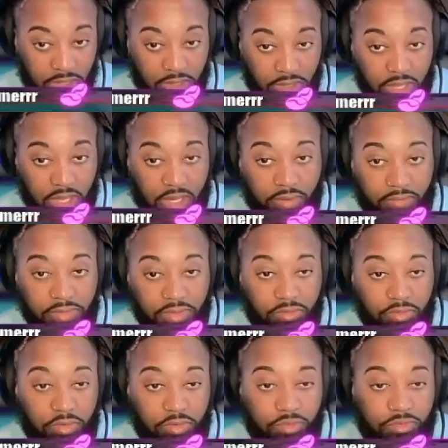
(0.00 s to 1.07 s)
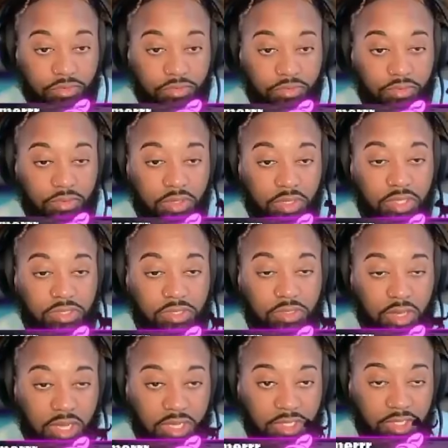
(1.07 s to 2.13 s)
That covers the roof. It still
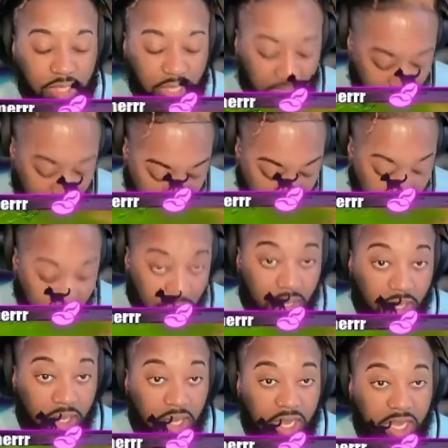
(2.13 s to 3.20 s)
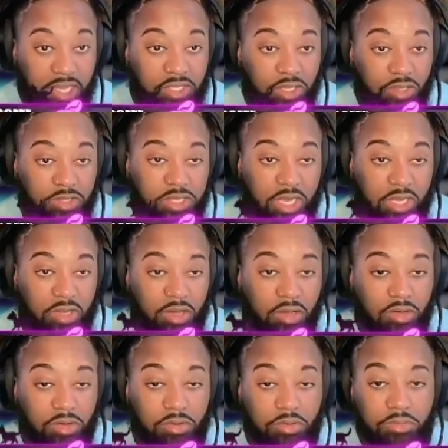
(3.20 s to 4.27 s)
has a shape. It still looks like a
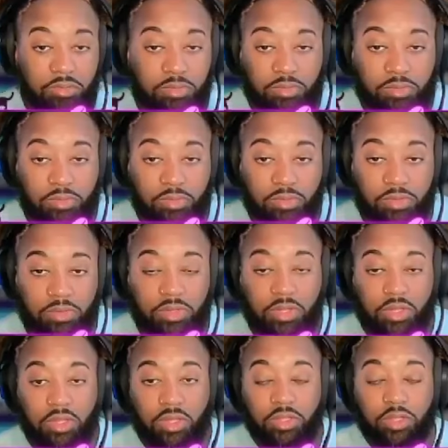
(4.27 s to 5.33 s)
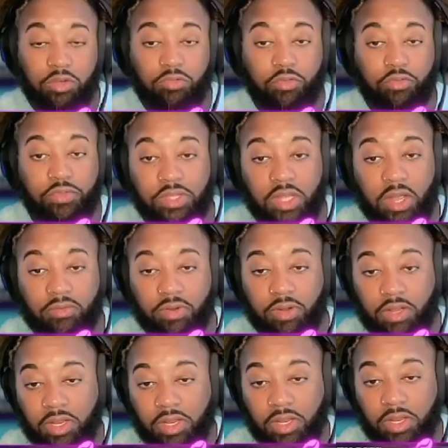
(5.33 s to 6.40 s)
home. Your roof is covered.
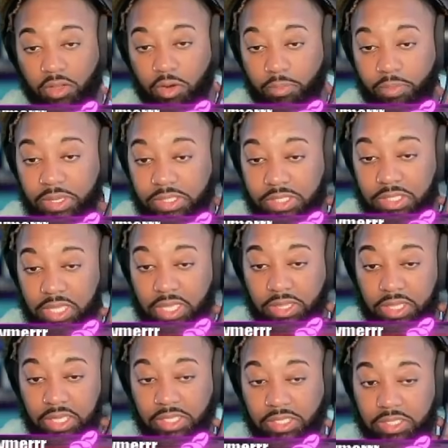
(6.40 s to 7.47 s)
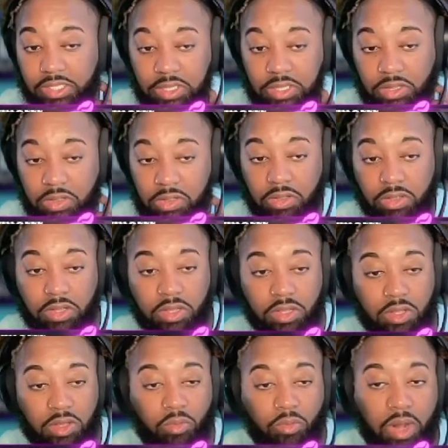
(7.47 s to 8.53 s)
And now little pieces like this,
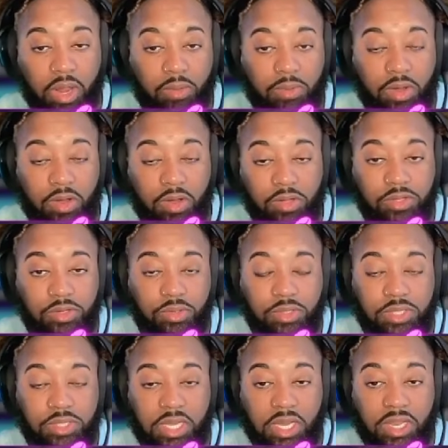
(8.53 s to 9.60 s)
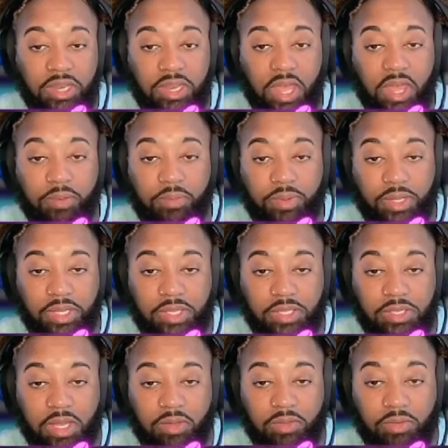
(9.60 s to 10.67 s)
what I will also do is take another piece
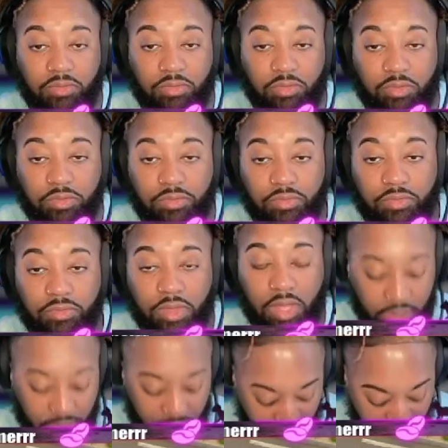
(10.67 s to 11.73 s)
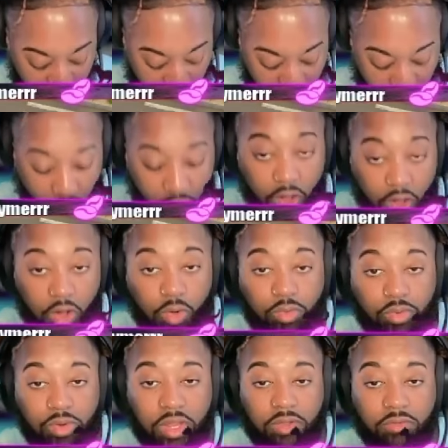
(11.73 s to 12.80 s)
of the roof, another roof, a whole
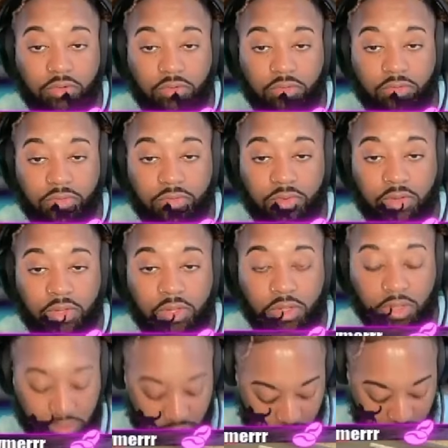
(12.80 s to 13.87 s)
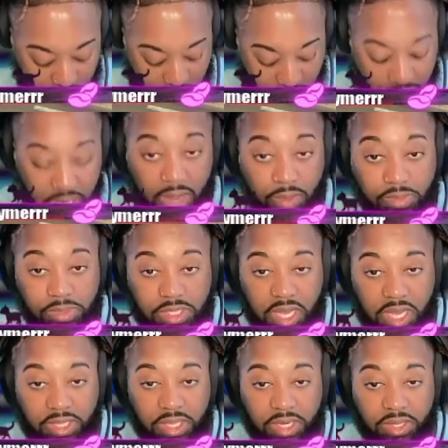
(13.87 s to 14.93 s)
another roof, and I will slide
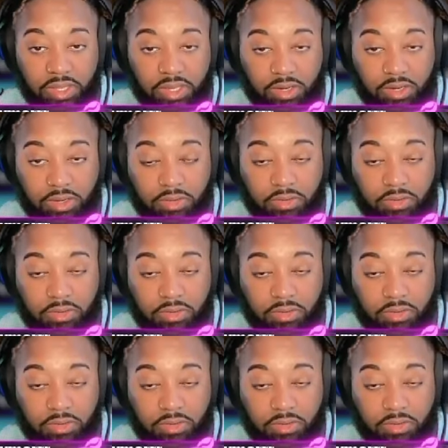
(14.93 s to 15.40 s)
that in there.